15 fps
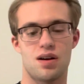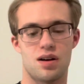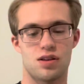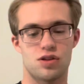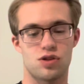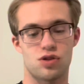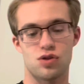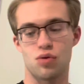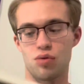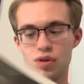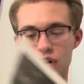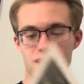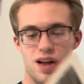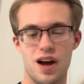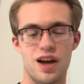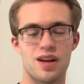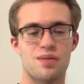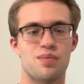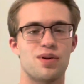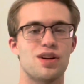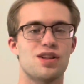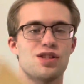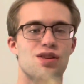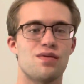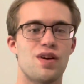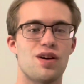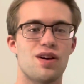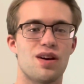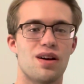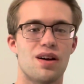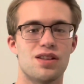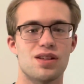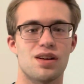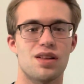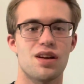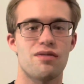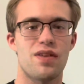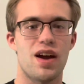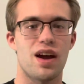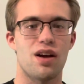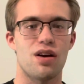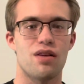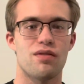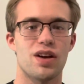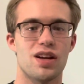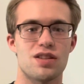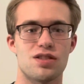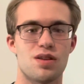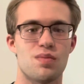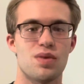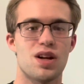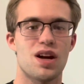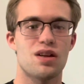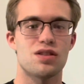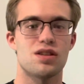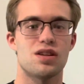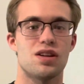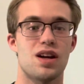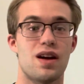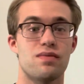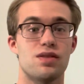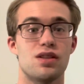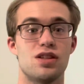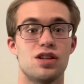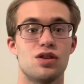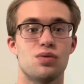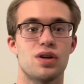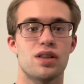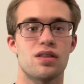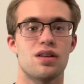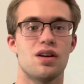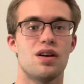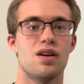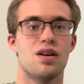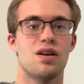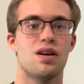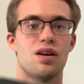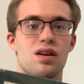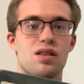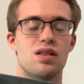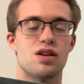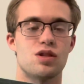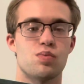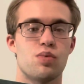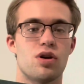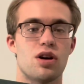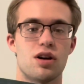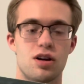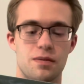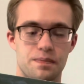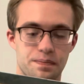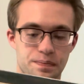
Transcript: storyline, but it's a cliffhanger of like somebody else is going to have to deal with this book.